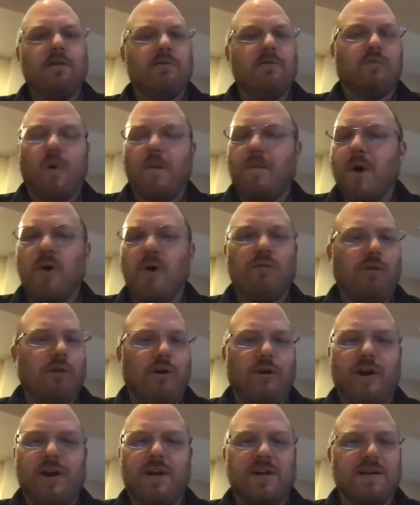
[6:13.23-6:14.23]
remote
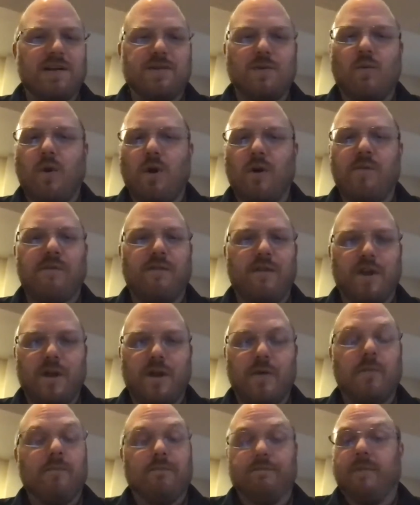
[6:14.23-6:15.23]
learning doesn't work for
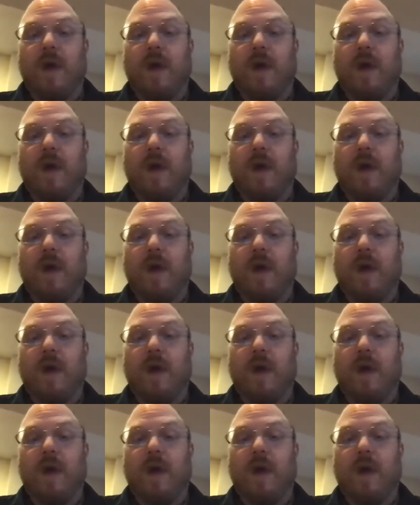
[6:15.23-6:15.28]
you.